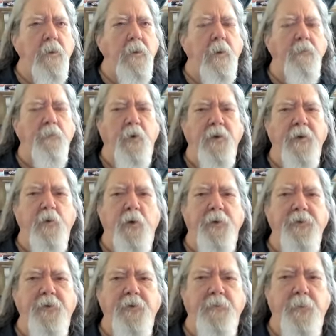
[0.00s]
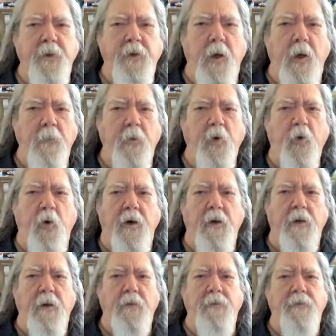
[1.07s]
and bring what you've become
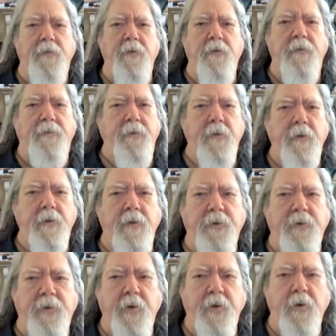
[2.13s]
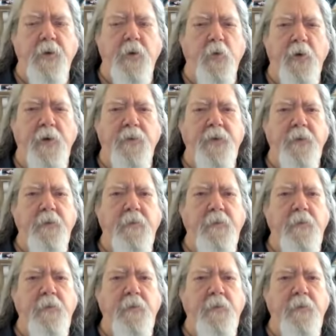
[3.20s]
aware of and the feelings that go with it,